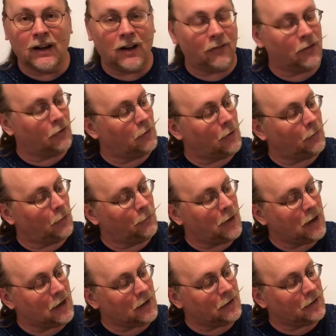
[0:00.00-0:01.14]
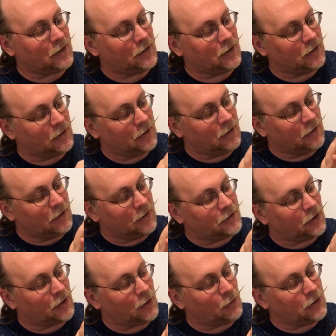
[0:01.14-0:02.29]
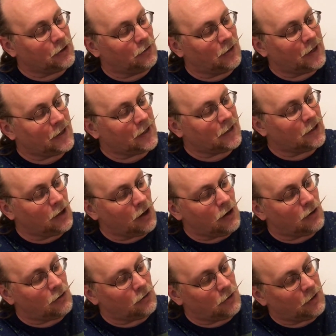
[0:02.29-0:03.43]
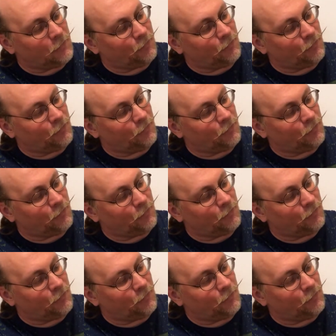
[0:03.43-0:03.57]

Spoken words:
of the rubber band so that when you let it go,